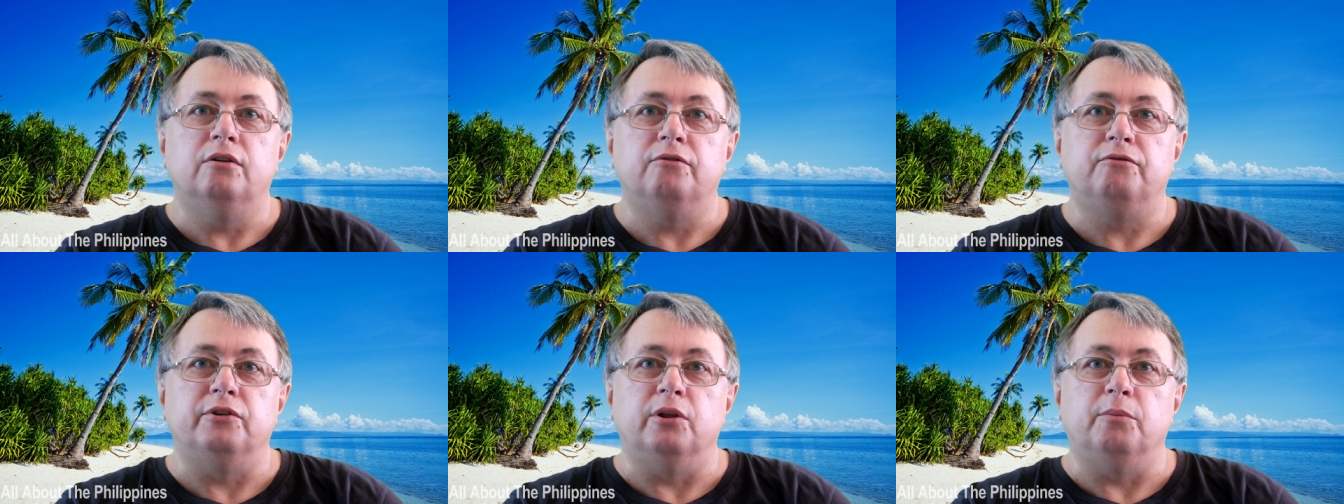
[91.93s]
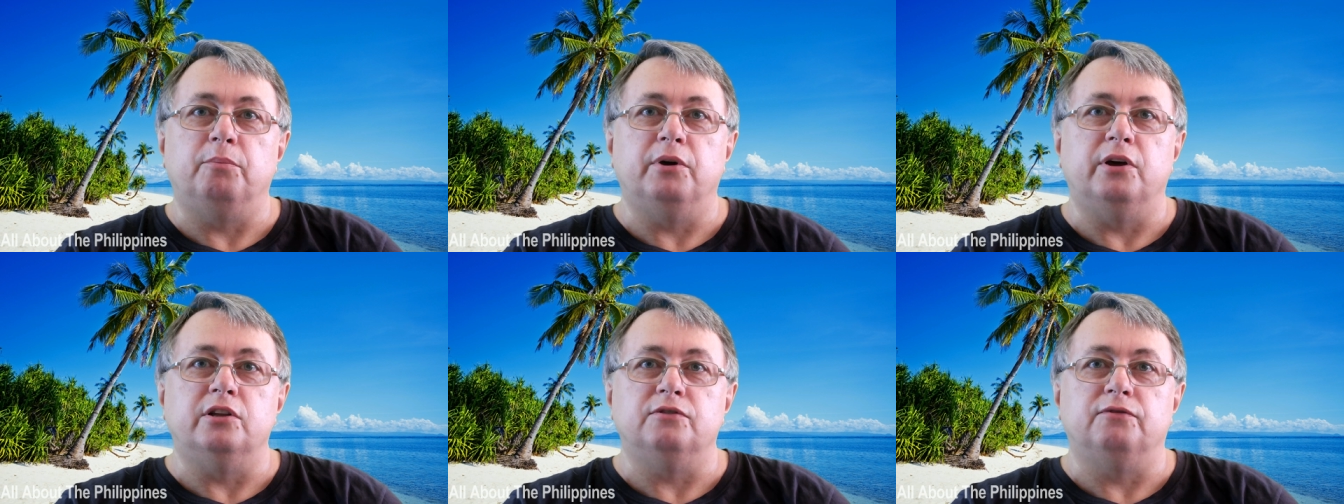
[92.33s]

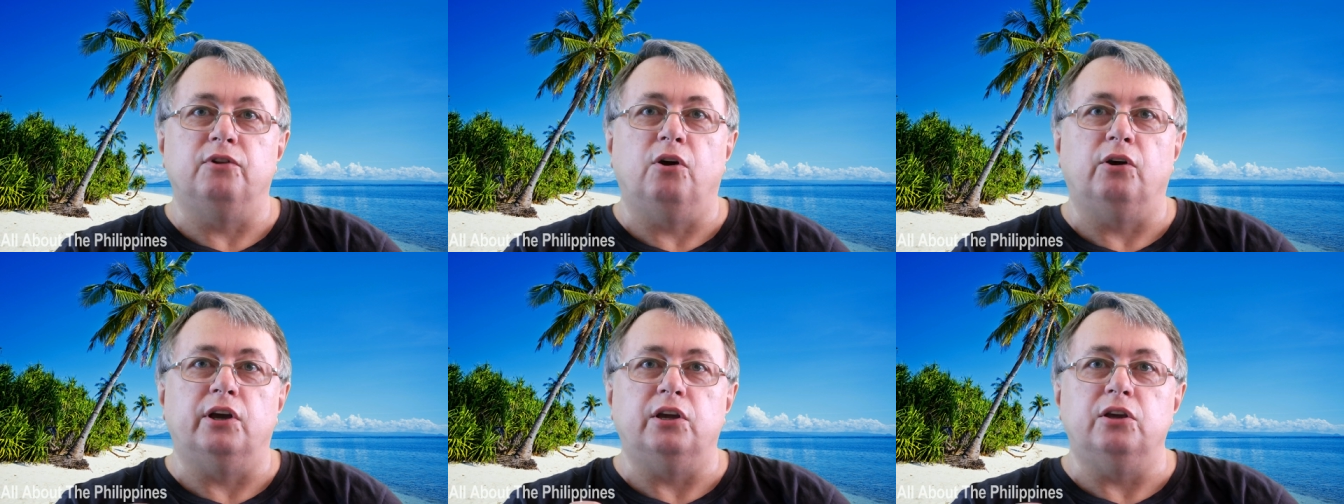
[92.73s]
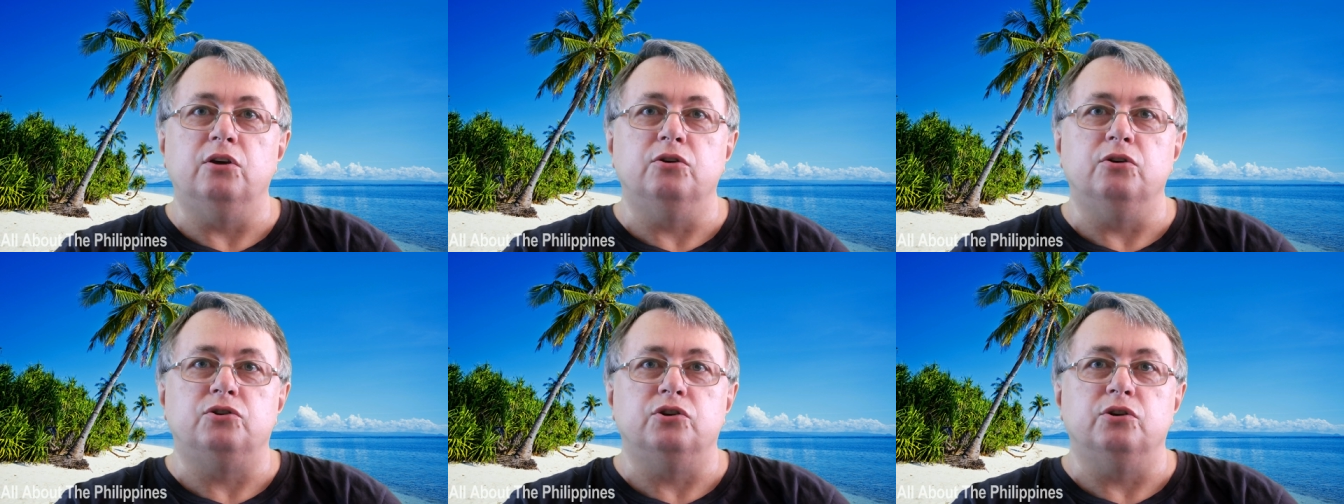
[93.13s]
Philippines vlogging
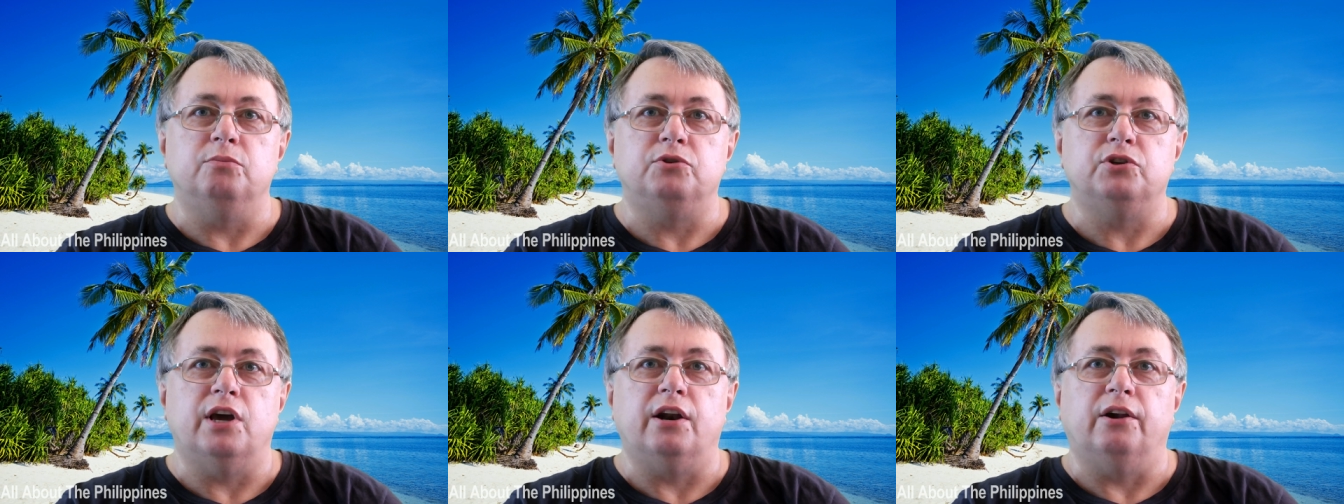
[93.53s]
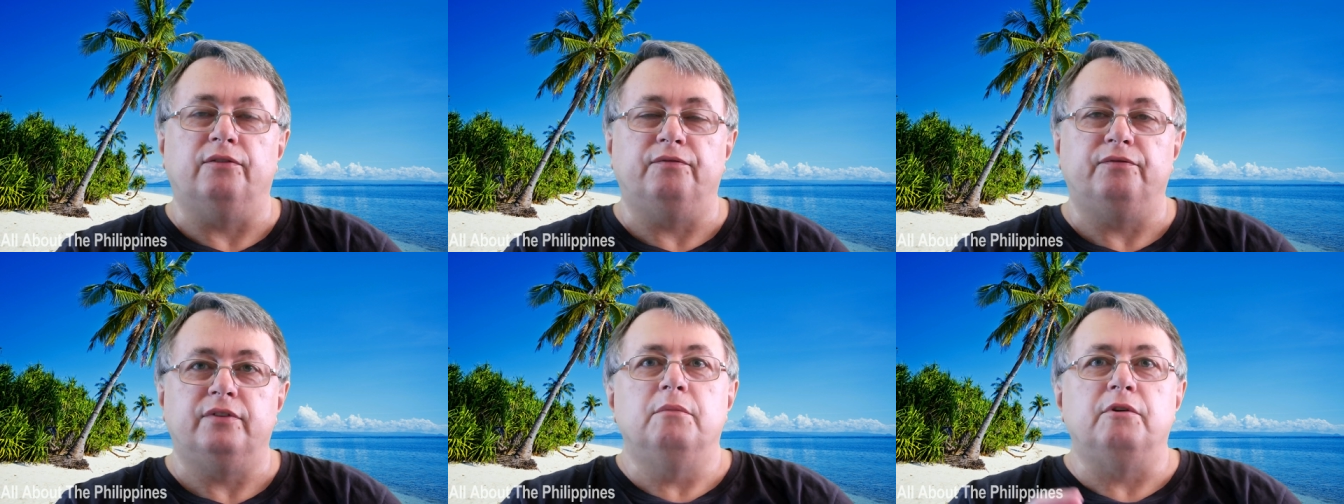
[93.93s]
YouTube channel.